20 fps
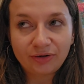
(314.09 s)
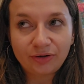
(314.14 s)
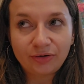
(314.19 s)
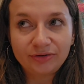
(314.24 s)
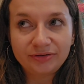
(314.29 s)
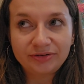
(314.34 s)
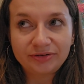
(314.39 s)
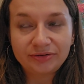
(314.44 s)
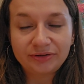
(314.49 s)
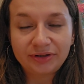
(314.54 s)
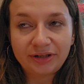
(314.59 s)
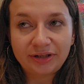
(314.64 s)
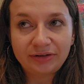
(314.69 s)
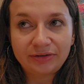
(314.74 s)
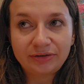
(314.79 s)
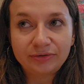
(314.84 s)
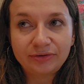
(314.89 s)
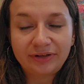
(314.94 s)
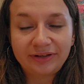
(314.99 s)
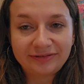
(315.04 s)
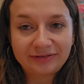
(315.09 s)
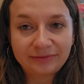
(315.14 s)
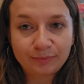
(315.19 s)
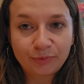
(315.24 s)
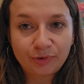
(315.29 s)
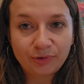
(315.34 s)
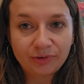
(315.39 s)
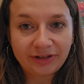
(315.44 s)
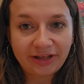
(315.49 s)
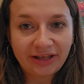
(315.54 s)
also include a
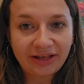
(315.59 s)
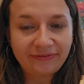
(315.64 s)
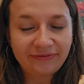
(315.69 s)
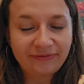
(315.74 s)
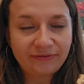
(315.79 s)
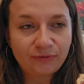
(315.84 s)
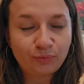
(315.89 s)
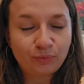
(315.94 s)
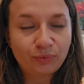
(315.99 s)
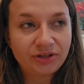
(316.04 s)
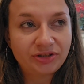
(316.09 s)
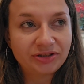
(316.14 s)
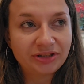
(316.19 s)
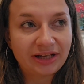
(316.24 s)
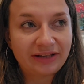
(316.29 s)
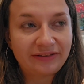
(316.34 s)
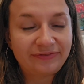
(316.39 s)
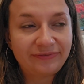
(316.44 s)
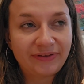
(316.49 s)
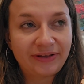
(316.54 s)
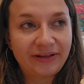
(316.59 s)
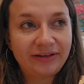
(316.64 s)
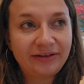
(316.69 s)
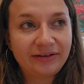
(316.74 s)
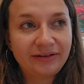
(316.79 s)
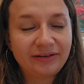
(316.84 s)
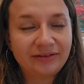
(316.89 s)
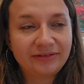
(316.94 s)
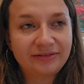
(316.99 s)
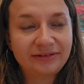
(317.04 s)
small gift, which I
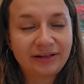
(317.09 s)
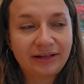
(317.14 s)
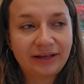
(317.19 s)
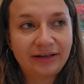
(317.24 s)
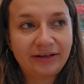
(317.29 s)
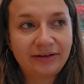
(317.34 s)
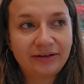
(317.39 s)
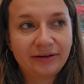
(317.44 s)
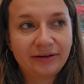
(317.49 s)
think is like